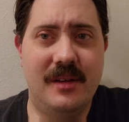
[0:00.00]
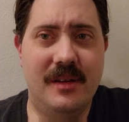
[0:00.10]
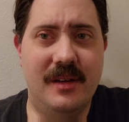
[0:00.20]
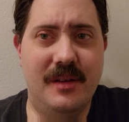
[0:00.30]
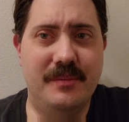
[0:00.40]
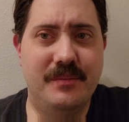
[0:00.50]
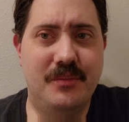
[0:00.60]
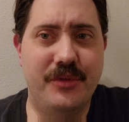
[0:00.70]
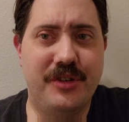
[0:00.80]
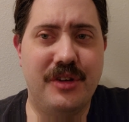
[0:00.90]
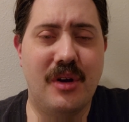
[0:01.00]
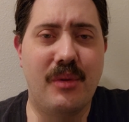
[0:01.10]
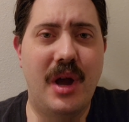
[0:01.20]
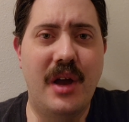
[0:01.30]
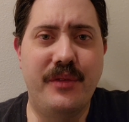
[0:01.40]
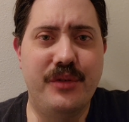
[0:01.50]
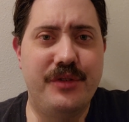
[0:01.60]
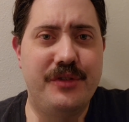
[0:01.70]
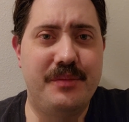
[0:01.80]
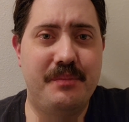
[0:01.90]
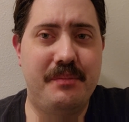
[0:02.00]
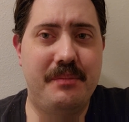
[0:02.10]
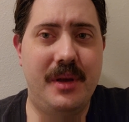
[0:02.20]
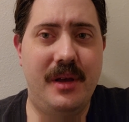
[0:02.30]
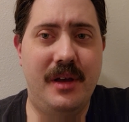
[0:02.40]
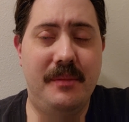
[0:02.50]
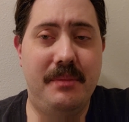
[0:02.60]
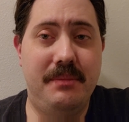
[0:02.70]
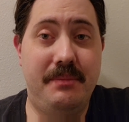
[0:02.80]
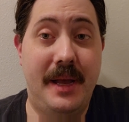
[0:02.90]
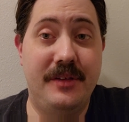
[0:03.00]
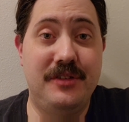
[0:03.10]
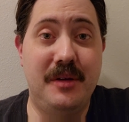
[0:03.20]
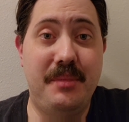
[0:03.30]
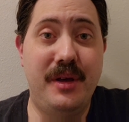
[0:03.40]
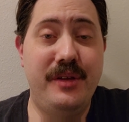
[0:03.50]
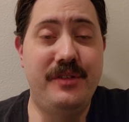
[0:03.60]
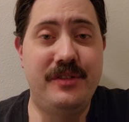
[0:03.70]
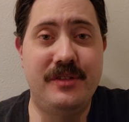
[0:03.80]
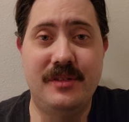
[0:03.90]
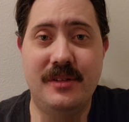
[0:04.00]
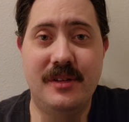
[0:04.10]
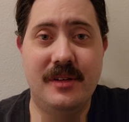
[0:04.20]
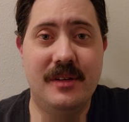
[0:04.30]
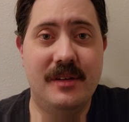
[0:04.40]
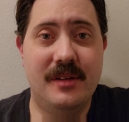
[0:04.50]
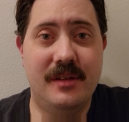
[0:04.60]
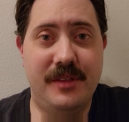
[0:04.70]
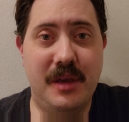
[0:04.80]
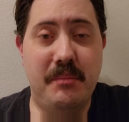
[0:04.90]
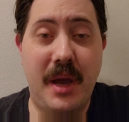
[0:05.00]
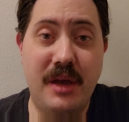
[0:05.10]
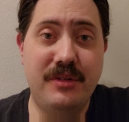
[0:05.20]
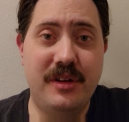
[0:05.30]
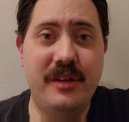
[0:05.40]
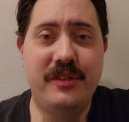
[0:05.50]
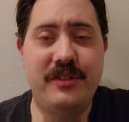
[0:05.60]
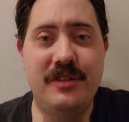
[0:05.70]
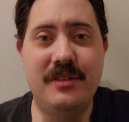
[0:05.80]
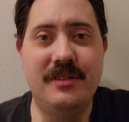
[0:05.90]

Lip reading: Once again, our rivals pounced up on us. They pounded us.